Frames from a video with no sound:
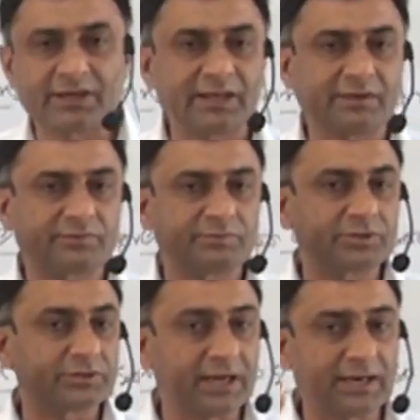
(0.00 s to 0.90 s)
language
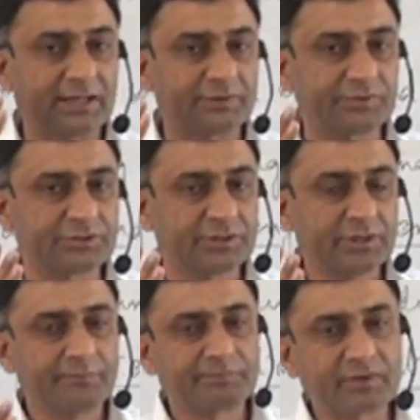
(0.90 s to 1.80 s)
means that language
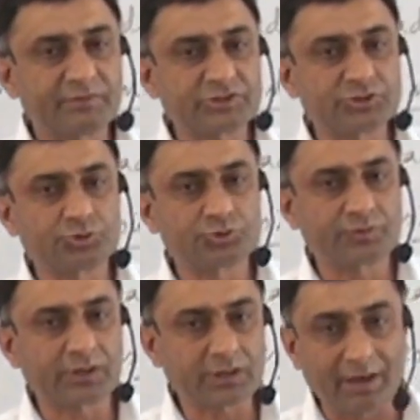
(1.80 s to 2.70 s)
which is used
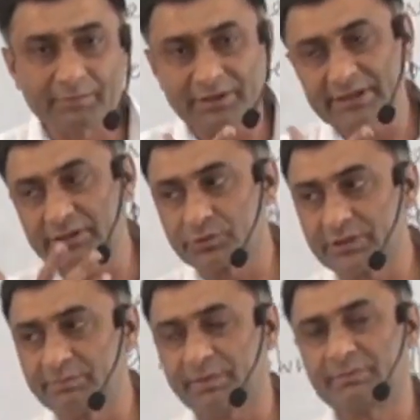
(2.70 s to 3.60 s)
for common
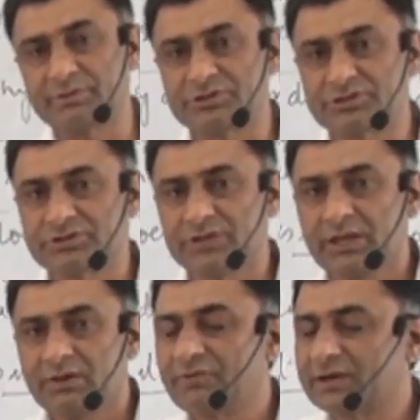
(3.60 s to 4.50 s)
day-to-day purposes,
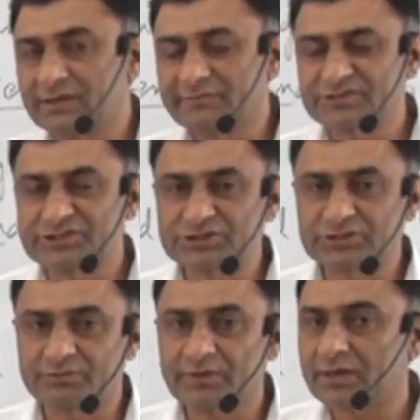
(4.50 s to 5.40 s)
for
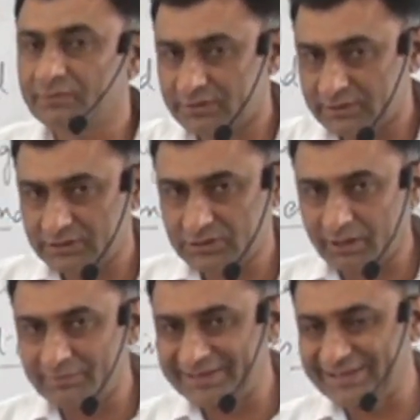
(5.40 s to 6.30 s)
conversation, for our
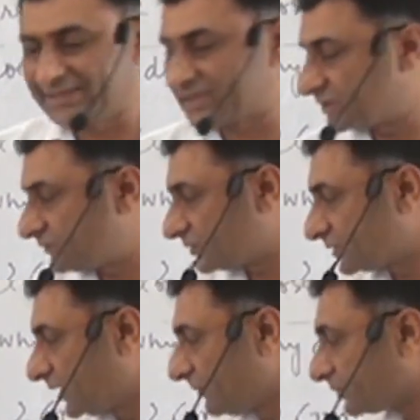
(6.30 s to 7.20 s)
common daily
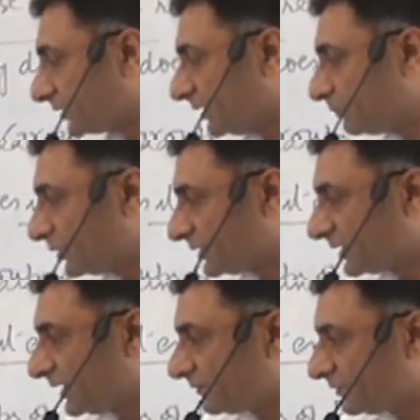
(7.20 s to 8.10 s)
activities. Then poetic
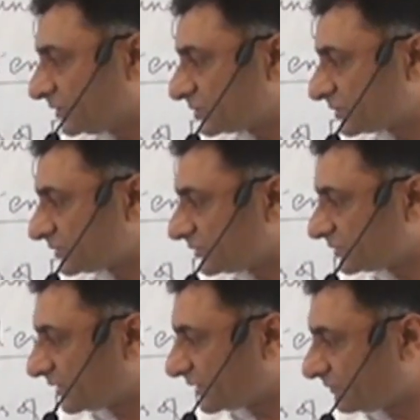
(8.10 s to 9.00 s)
language or
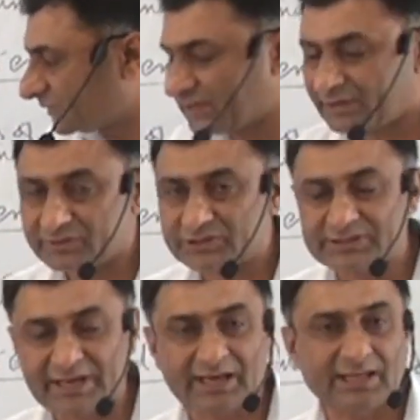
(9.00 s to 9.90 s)
scientific language is
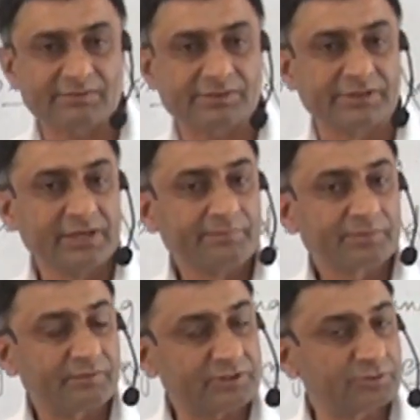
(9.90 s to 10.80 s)
that language
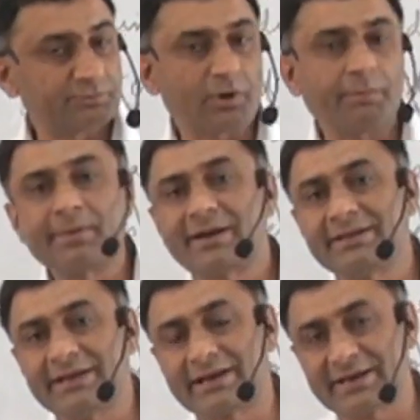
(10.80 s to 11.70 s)
which is
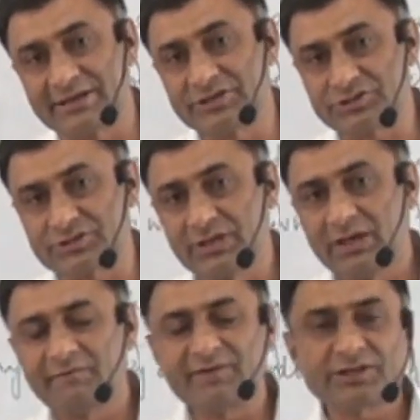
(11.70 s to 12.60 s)
properly arranged.
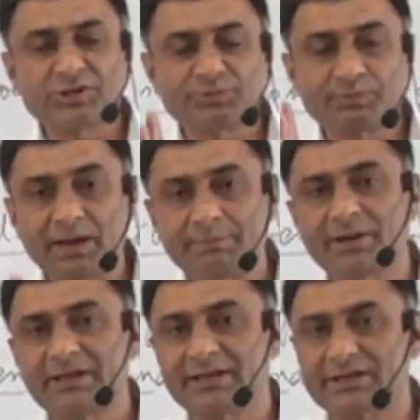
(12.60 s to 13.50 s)
When it is
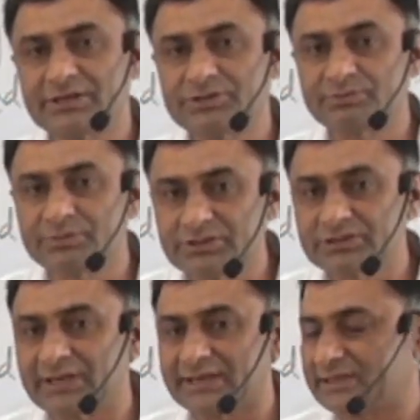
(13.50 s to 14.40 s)
properly arranged,
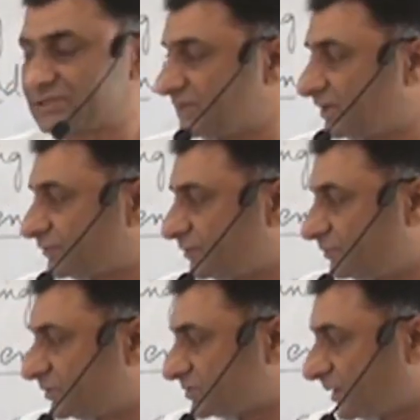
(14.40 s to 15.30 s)
means that the result will
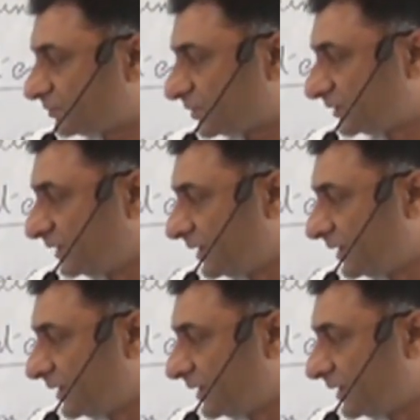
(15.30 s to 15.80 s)
be something